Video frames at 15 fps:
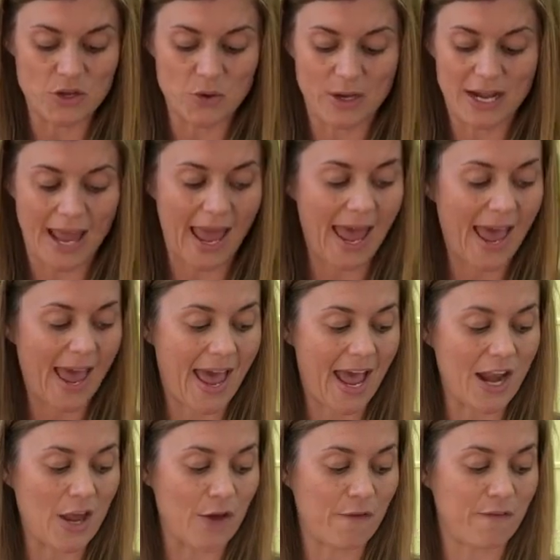you can
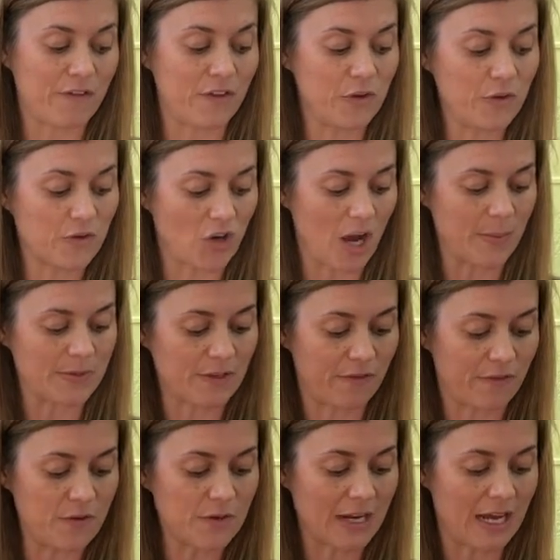add a few drops of
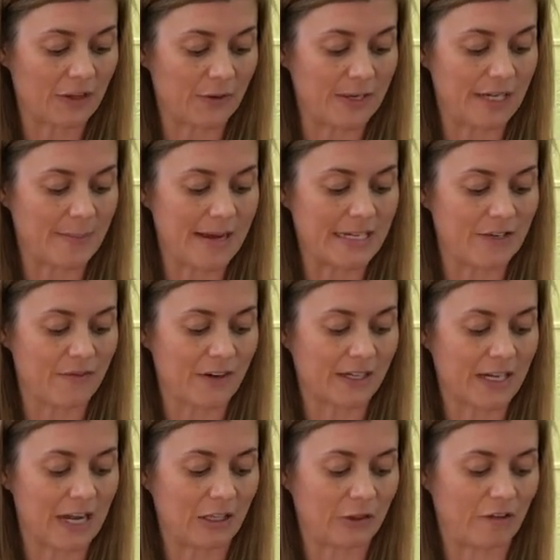food coloring to make different
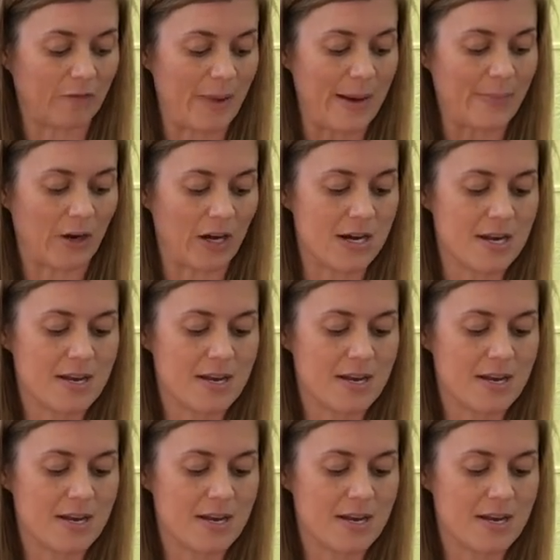color of paper.